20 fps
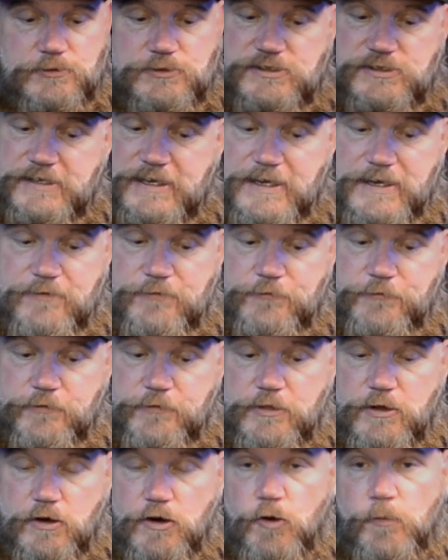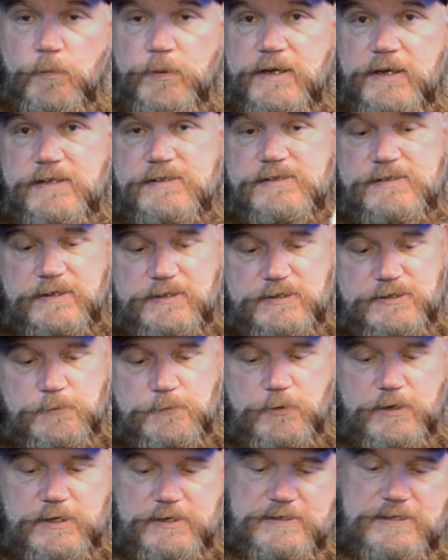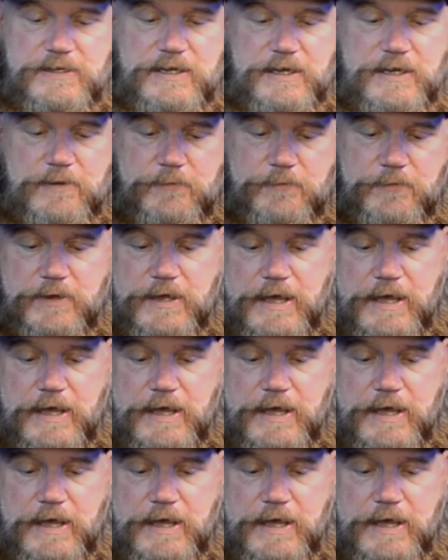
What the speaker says: say for the openings at this point in time,